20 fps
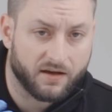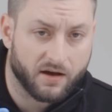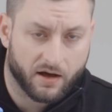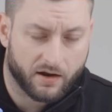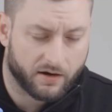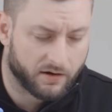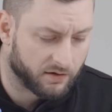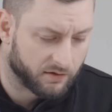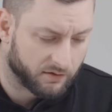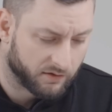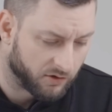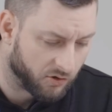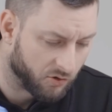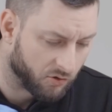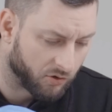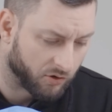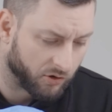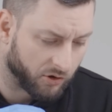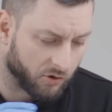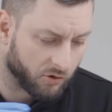gun,
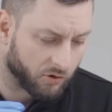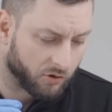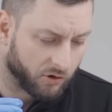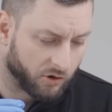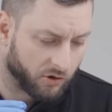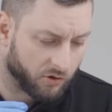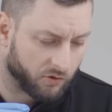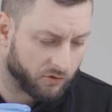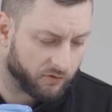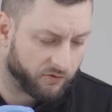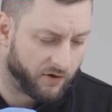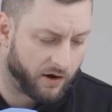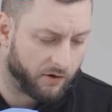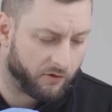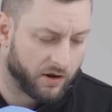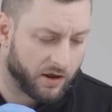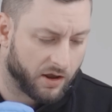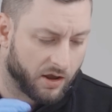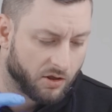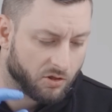your
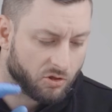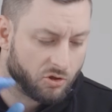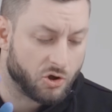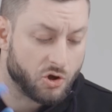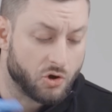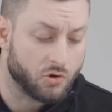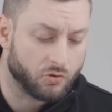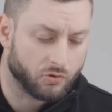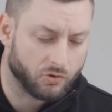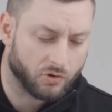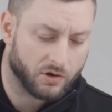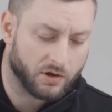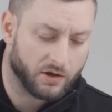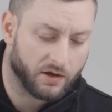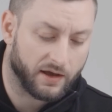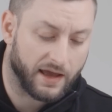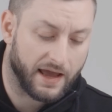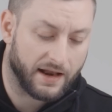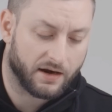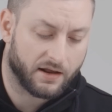very
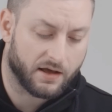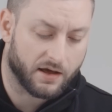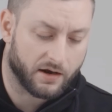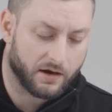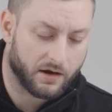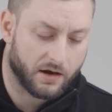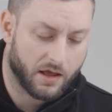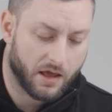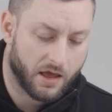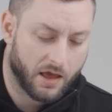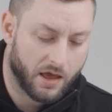tuned handgun,